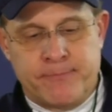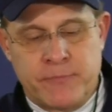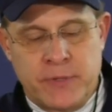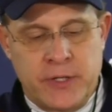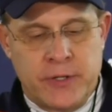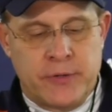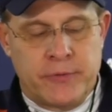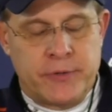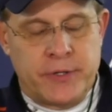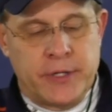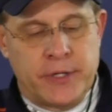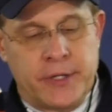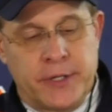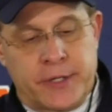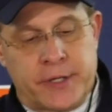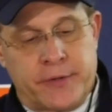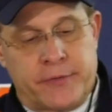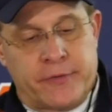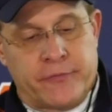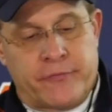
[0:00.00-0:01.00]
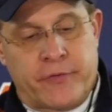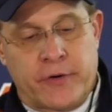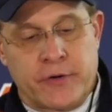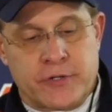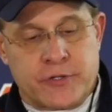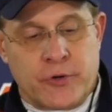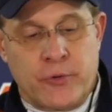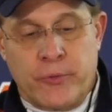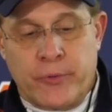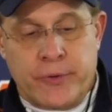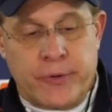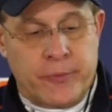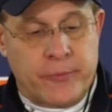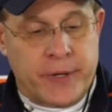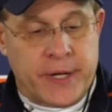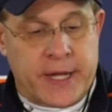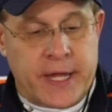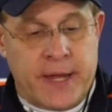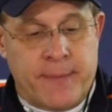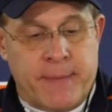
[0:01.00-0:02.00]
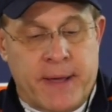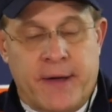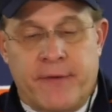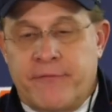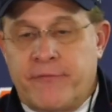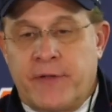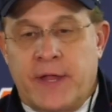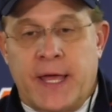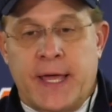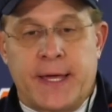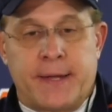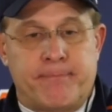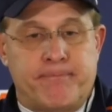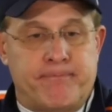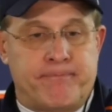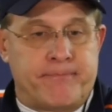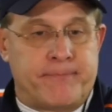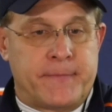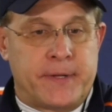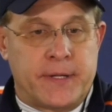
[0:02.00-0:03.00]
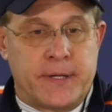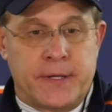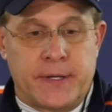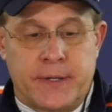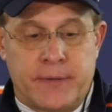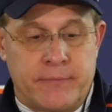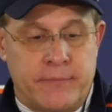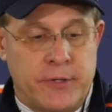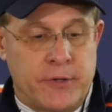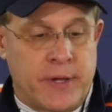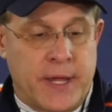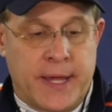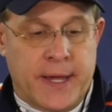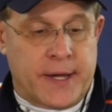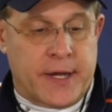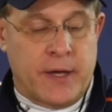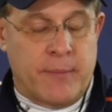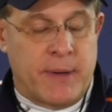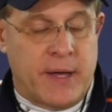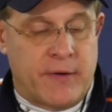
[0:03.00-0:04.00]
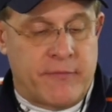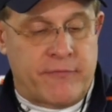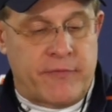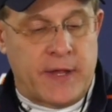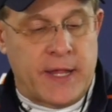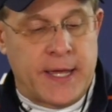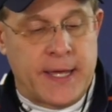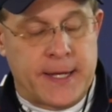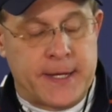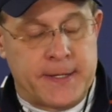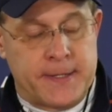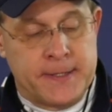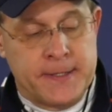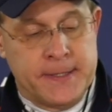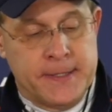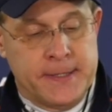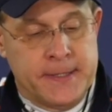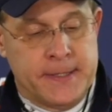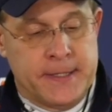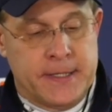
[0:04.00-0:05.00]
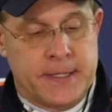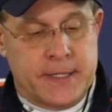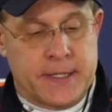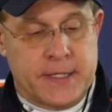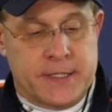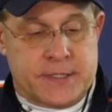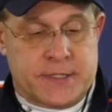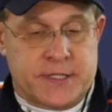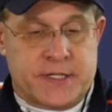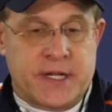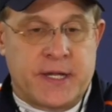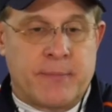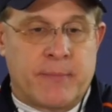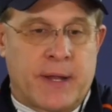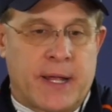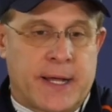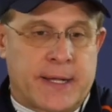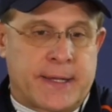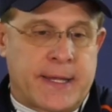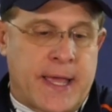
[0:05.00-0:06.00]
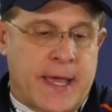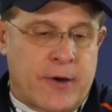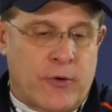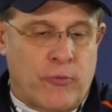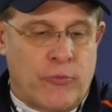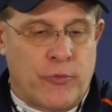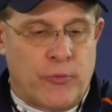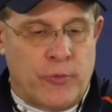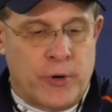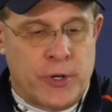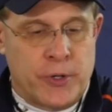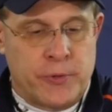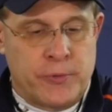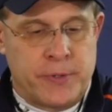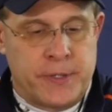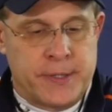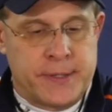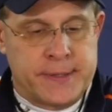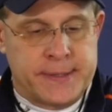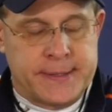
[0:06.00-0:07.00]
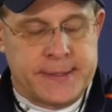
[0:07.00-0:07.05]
You know, you look at the first quarter and we came out flat. And, you can't come out flat against a team like that on the road.